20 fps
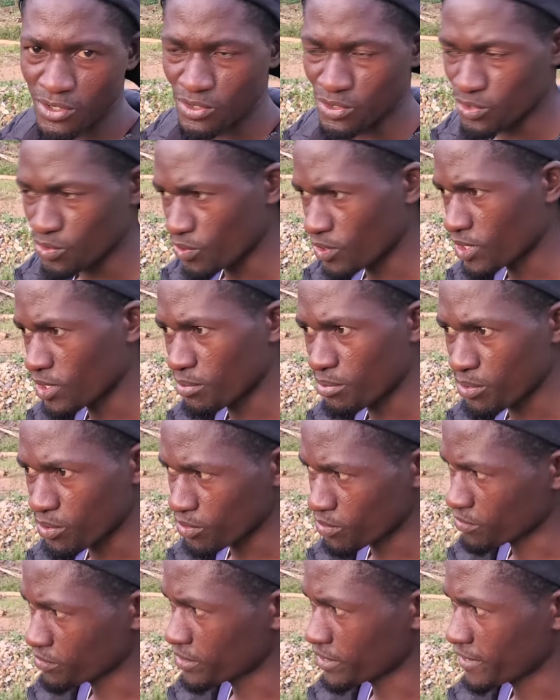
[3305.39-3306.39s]
you wanna
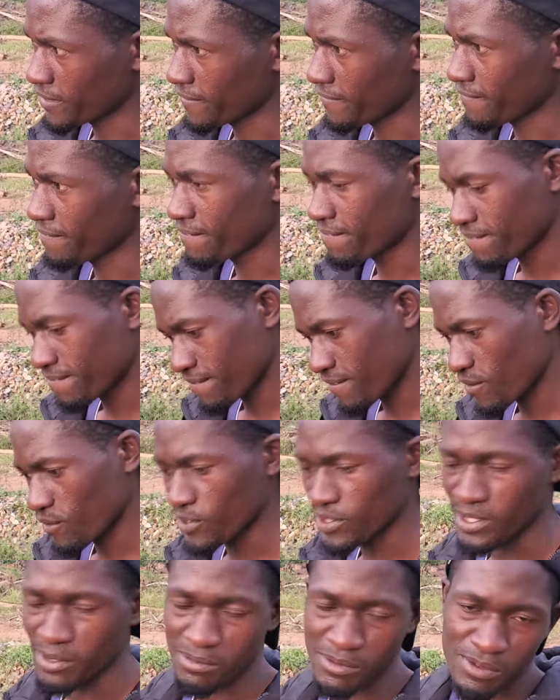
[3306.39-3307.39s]
prove the
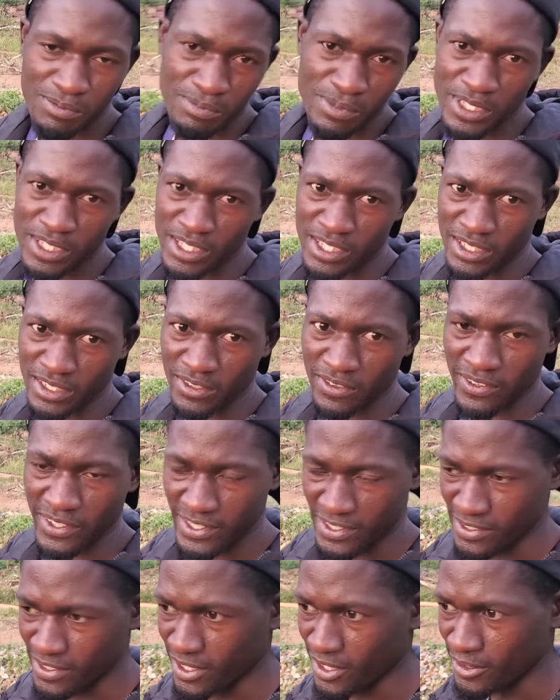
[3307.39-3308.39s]
what I'm speaking
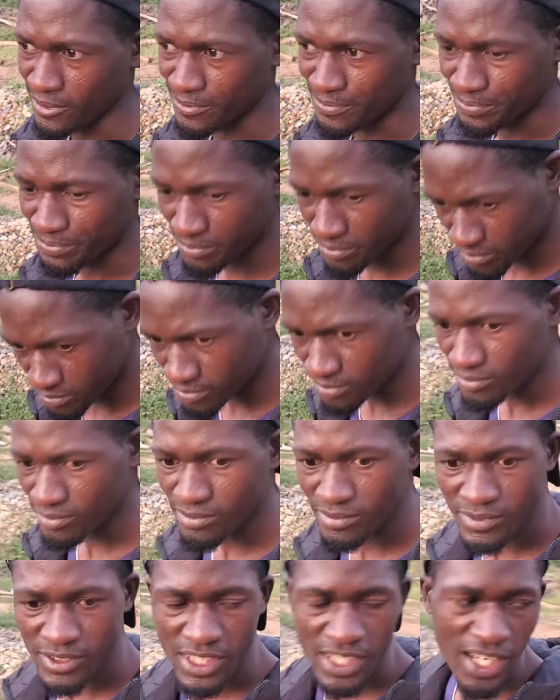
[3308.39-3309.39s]
right now.
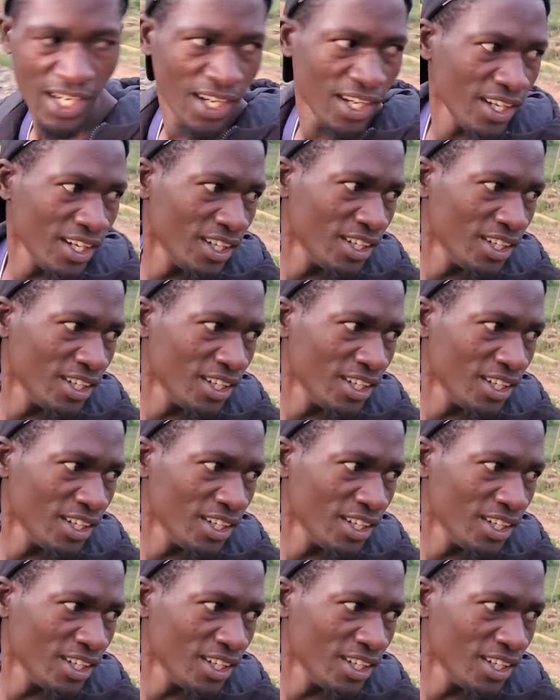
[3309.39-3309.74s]
Yeah.